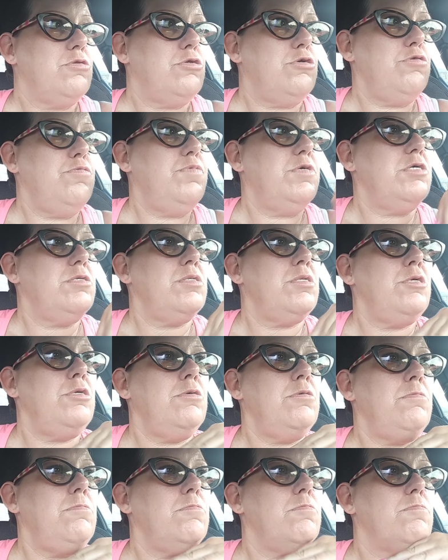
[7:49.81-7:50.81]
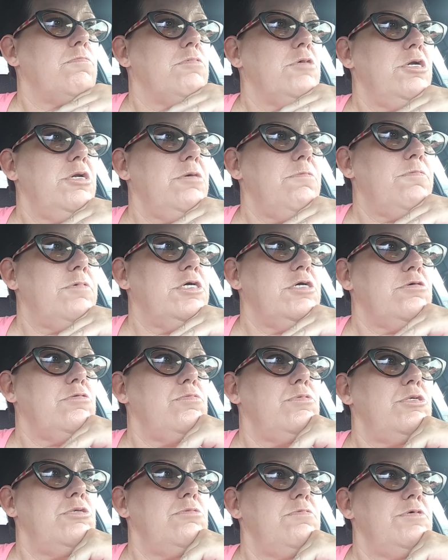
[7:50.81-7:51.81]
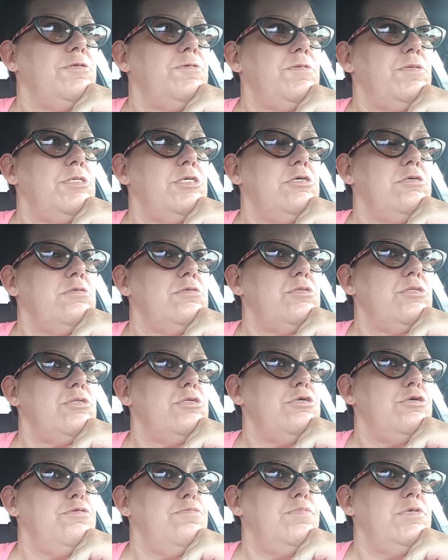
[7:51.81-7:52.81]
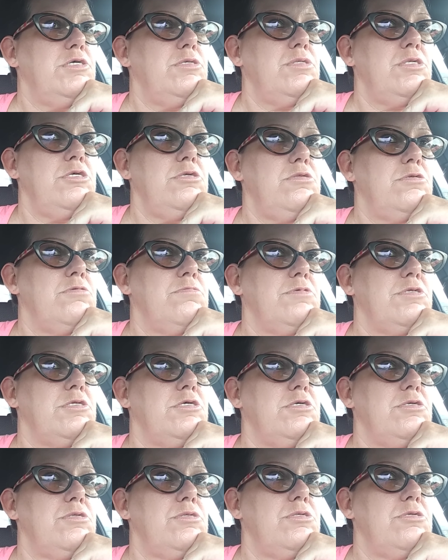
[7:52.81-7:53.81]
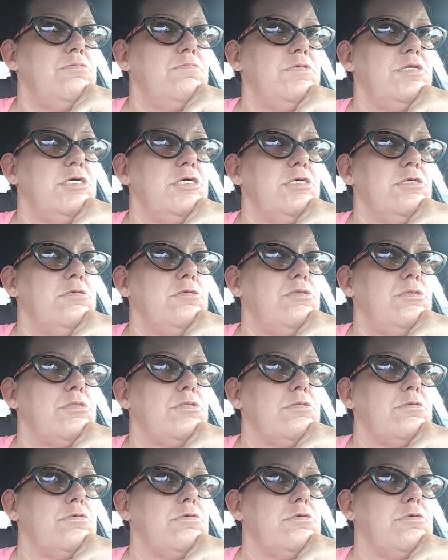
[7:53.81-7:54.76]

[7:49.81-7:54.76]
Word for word: too busy running around doing things, too busy doing this, doing that.